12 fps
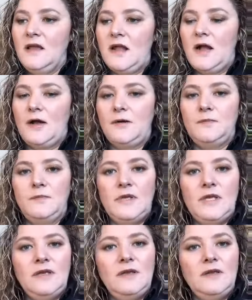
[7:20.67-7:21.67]

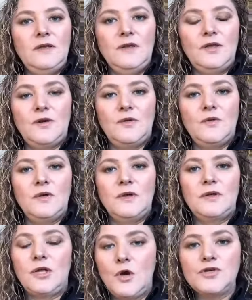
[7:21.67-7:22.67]

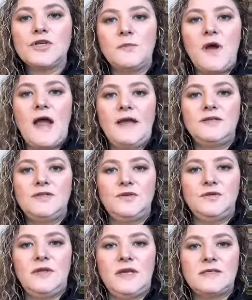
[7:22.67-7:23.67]
Close your mind
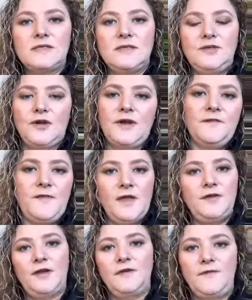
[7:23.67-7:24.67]
to this, you're going to
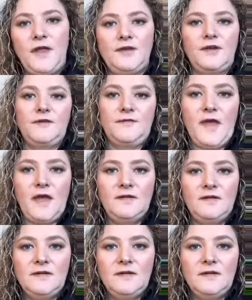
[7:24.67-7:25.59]
fail, you're going to fail, you're going to fail,